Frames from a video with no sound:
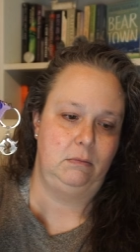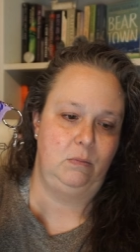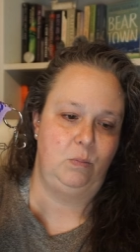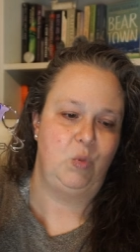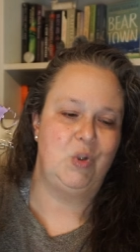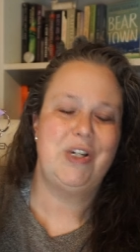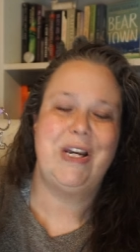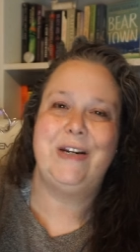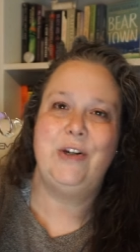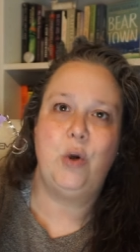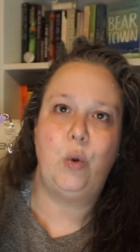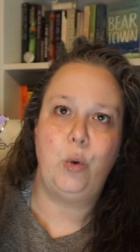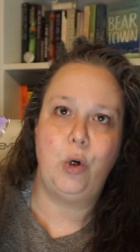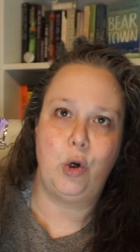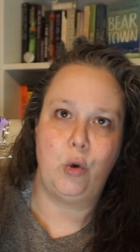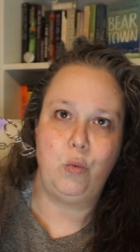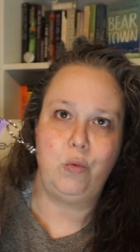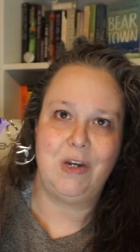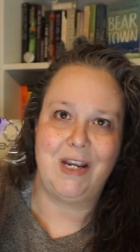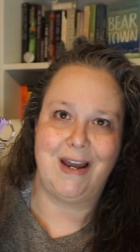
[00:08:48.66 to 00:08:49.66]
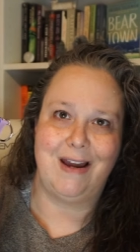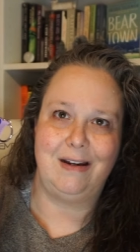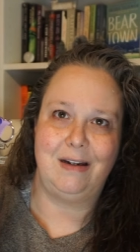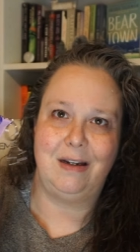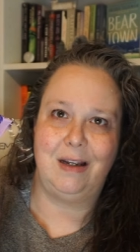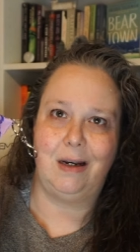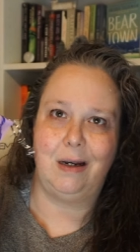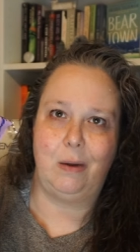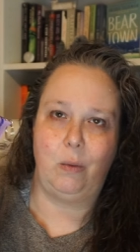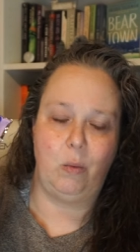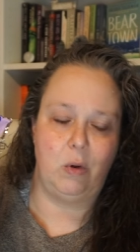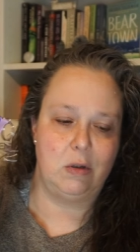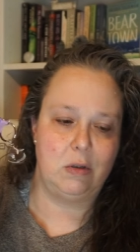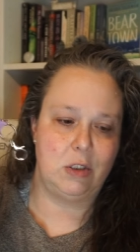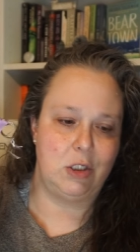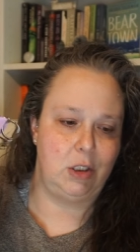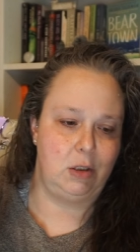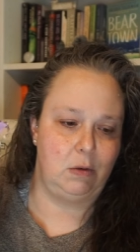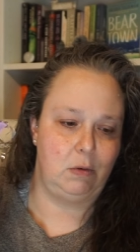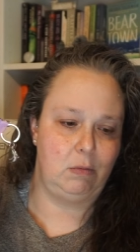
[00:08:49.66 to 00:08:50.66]
which I don't own yet and I want
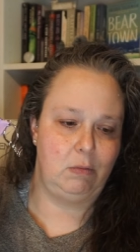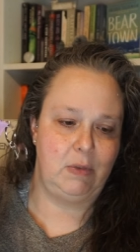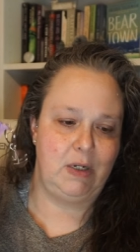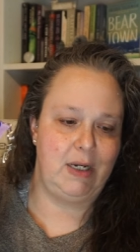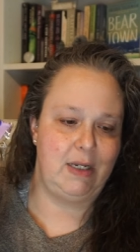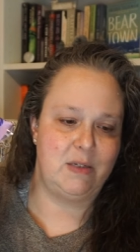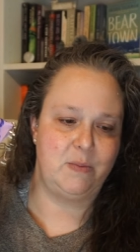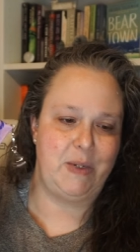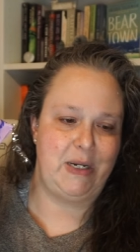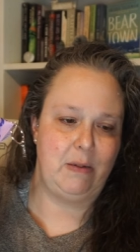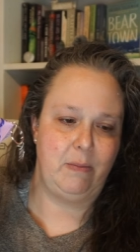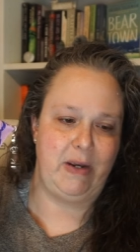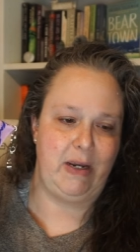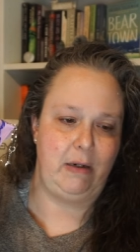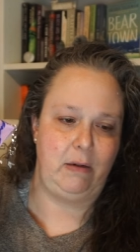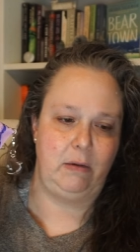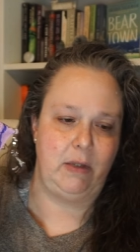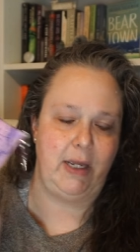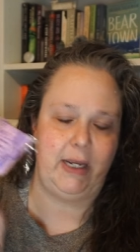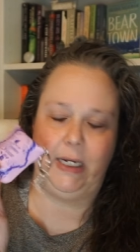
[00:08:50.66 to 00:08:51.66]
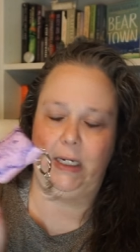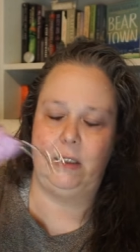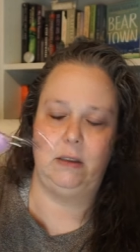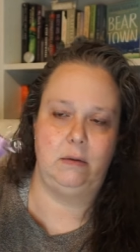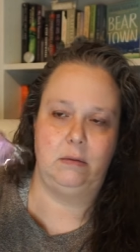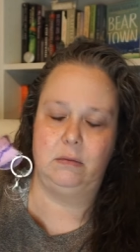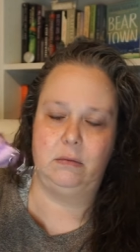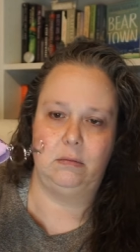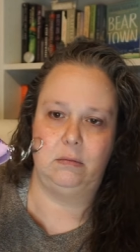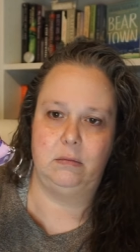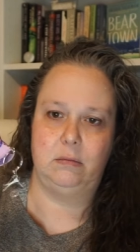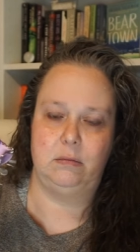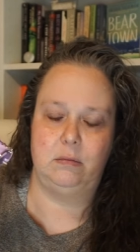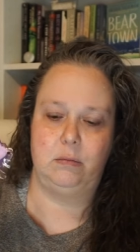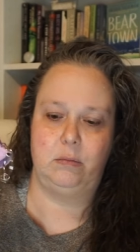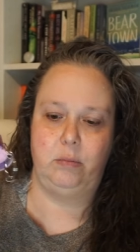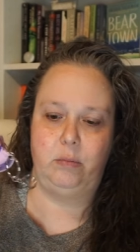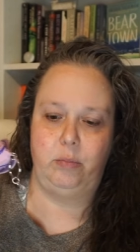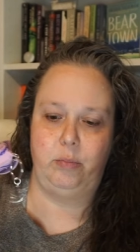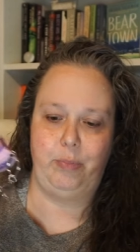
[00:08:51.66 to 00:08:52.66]
to. It's been in my like
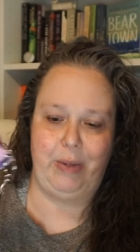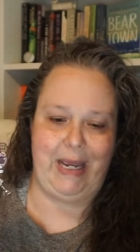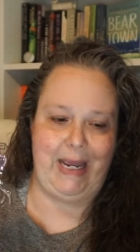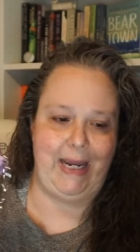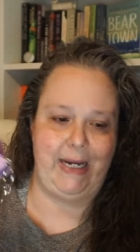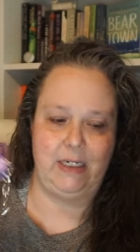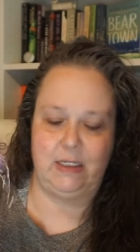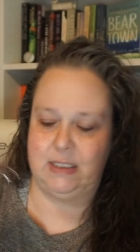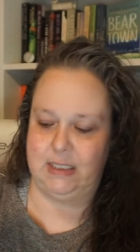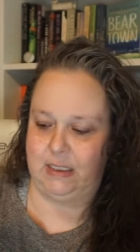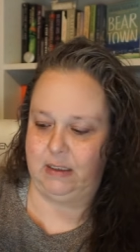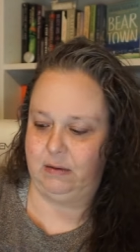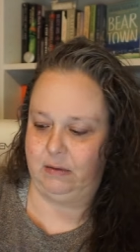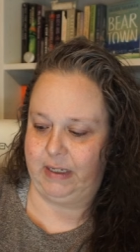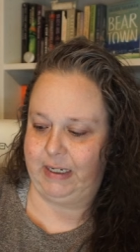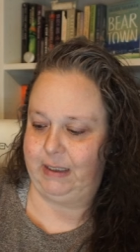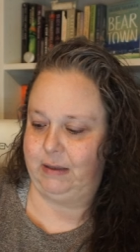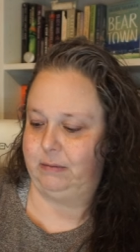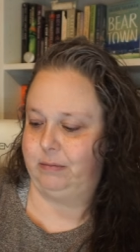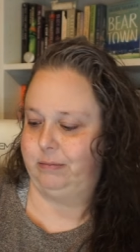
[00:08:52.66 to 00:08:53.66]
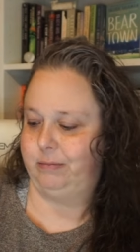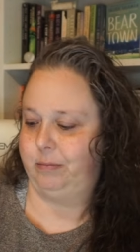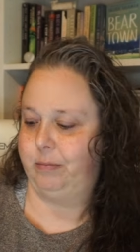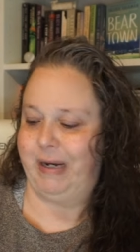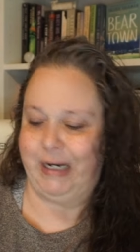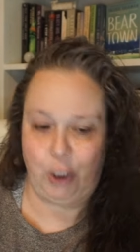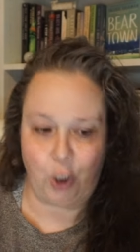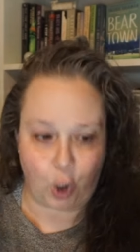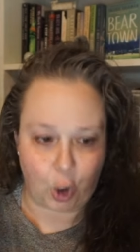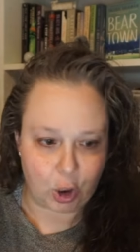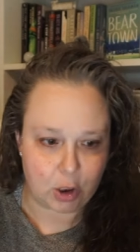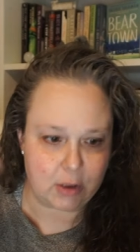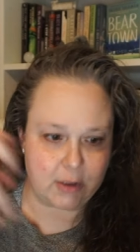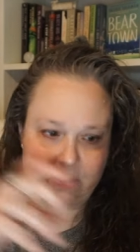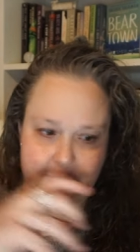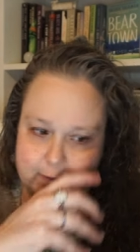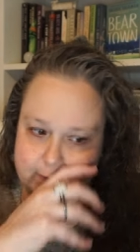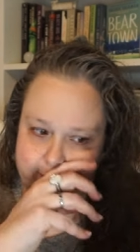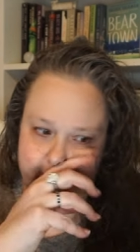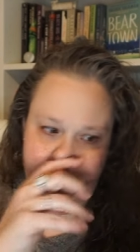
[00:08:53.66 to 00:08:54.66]
bag to like my cart
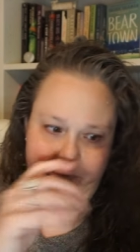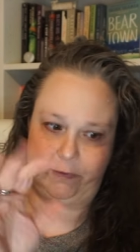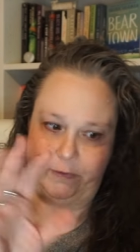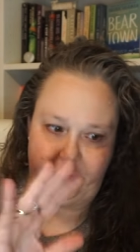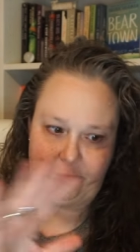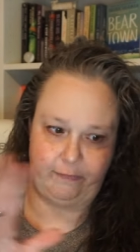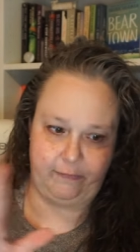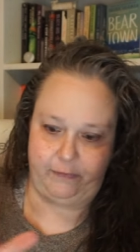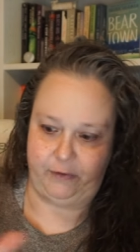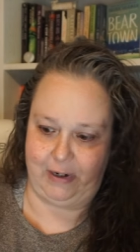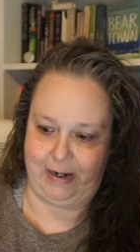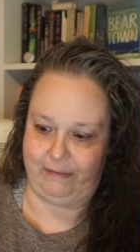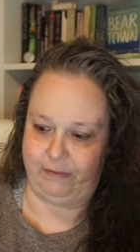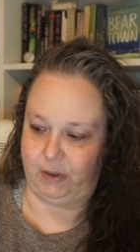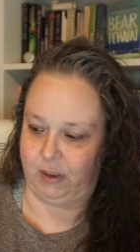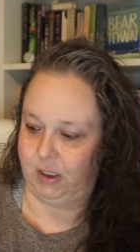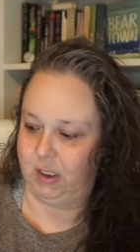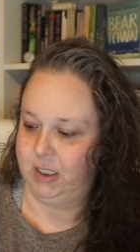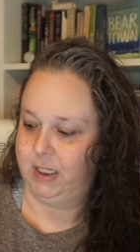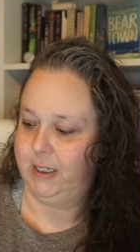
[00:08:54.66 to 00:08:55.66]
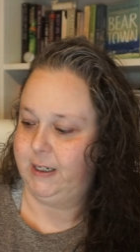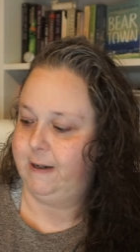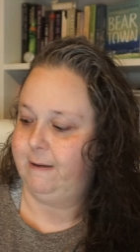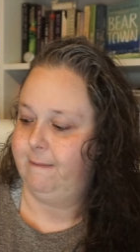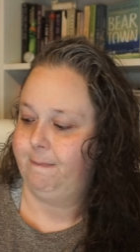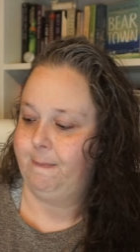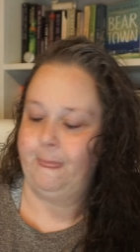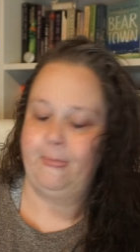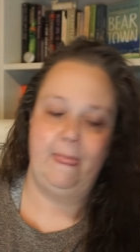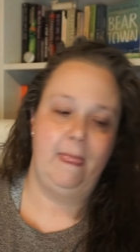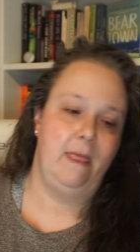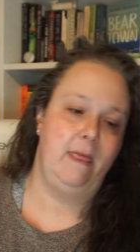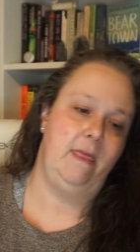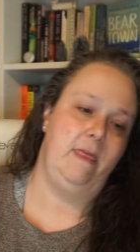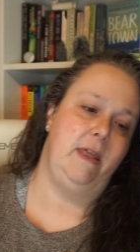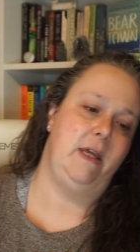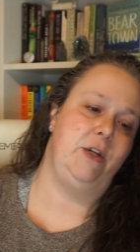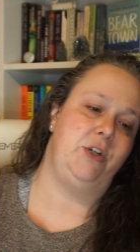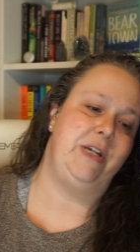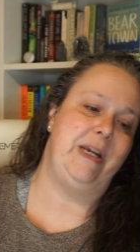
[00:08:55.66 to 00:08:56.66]
for forever.
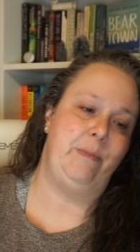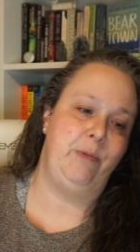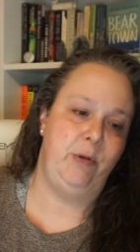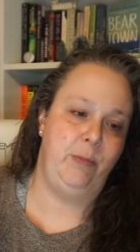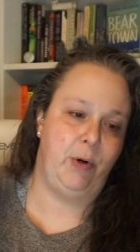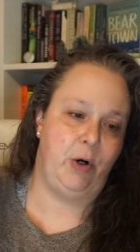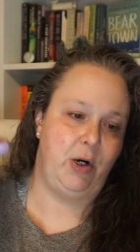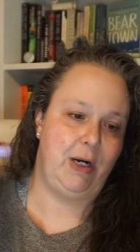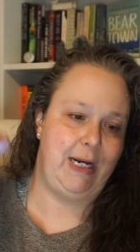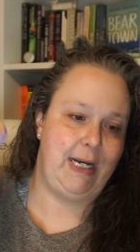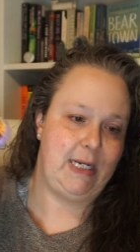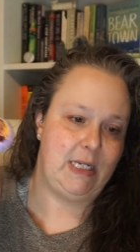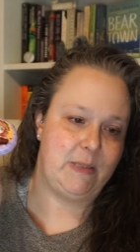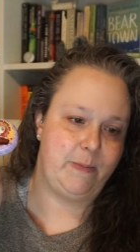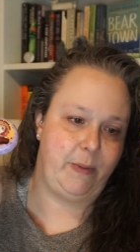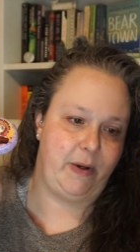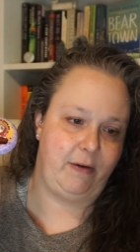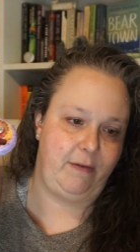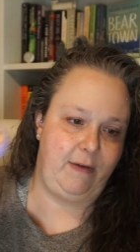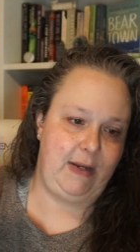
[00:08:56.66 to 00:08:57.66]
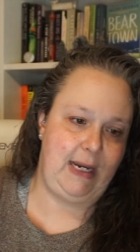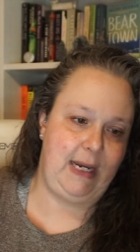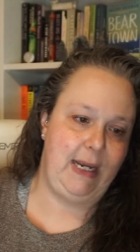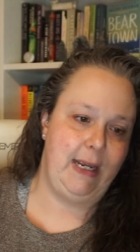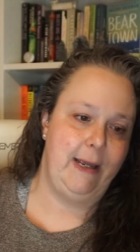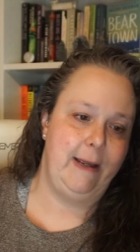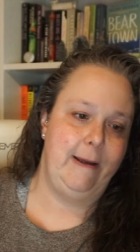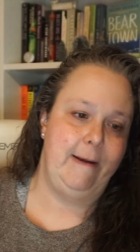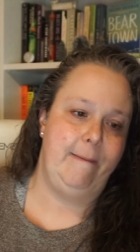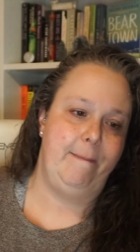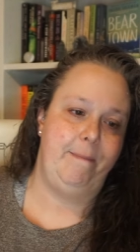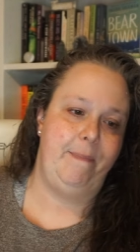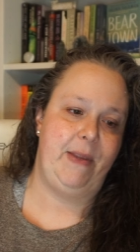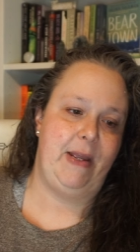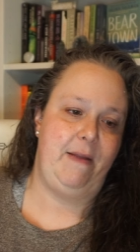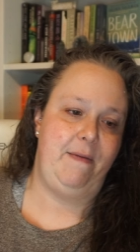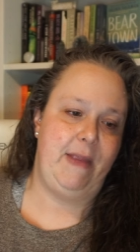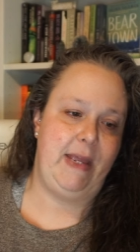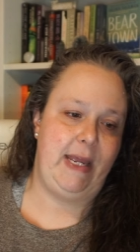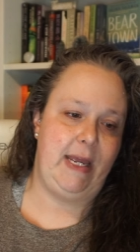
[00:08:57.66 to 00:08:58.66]
The shampoo bar is Buffy
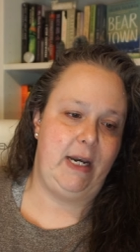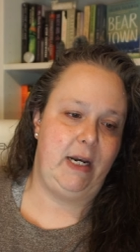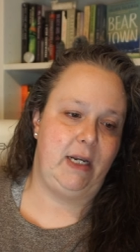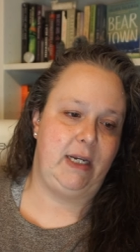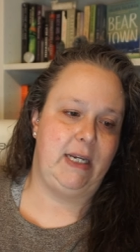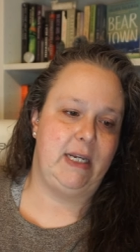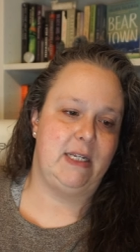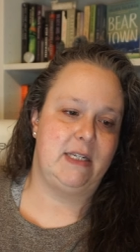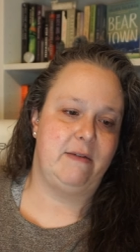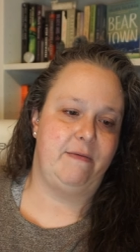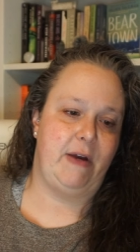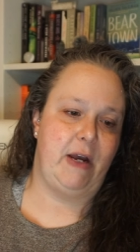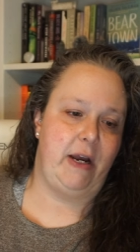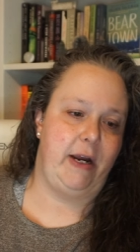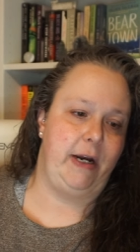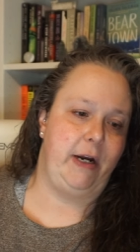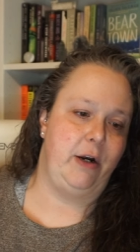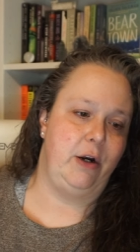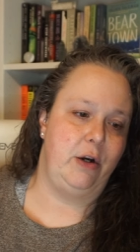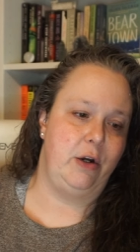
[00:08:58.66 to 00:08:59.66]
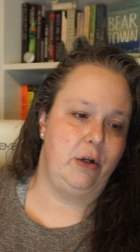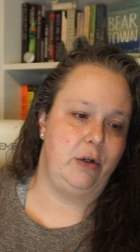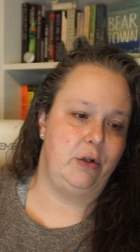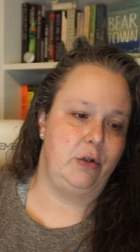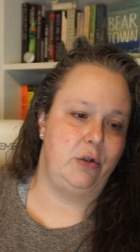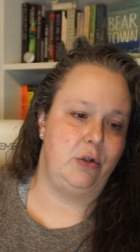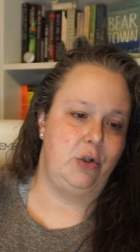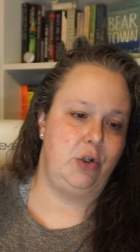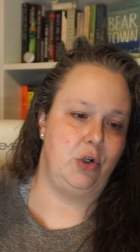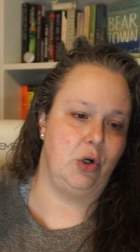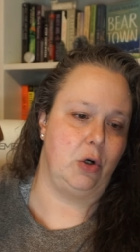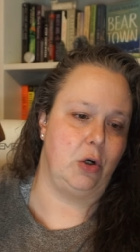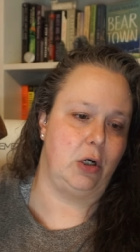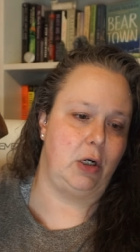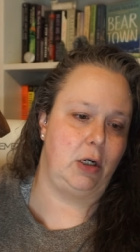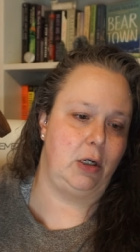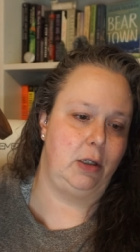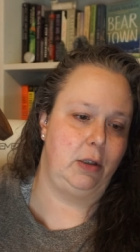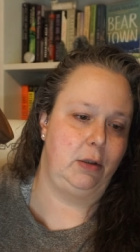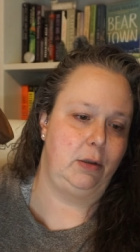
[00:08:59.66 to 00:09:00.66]
and then a Kiss of Iron
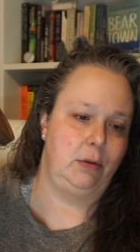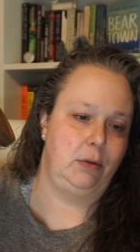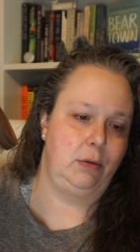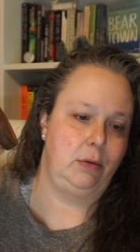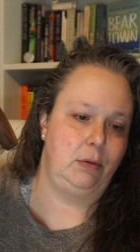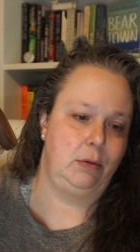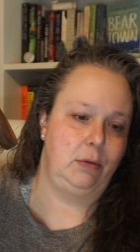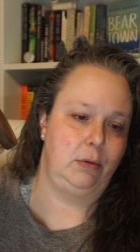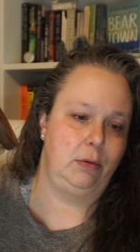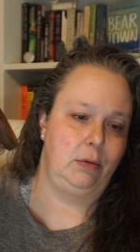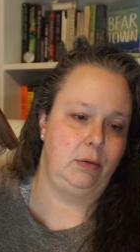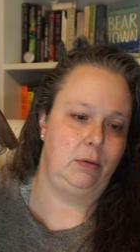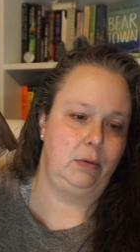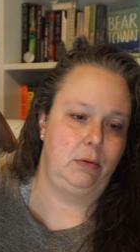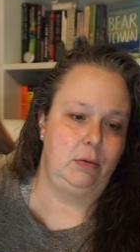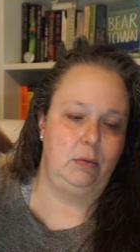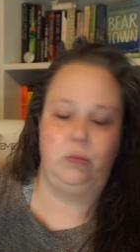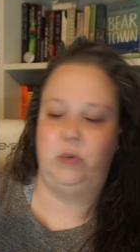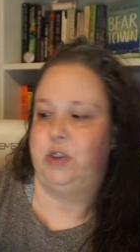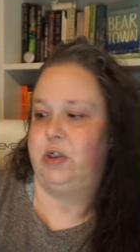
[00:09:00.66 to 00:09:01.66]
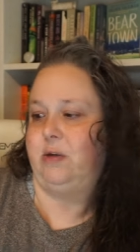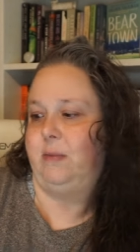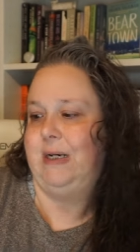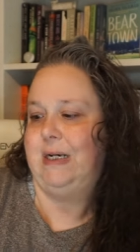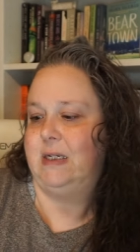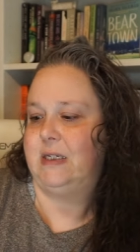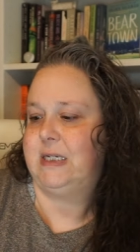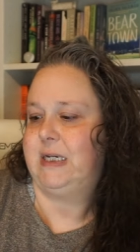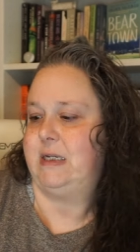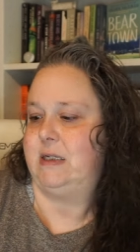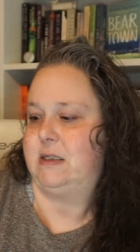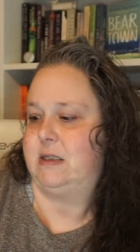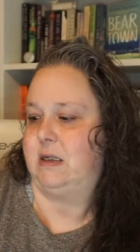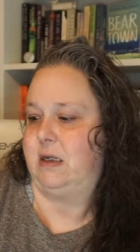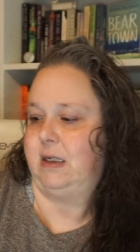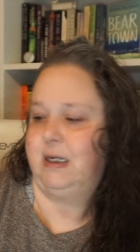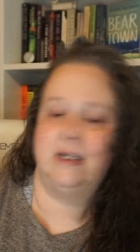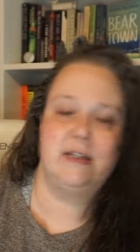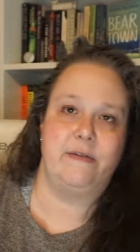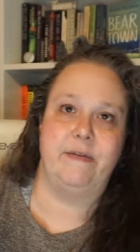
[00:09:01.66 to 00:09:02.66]
jar, which I mean, it says a
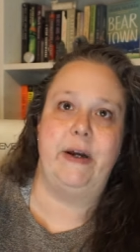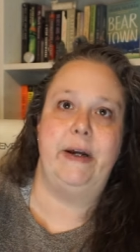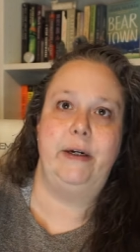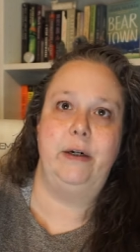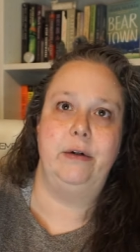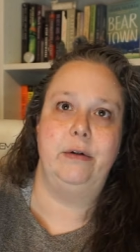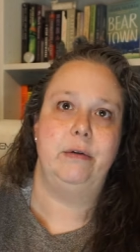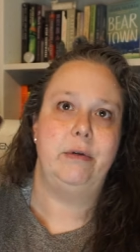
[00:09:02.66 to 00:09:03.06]
Kiss of Iron.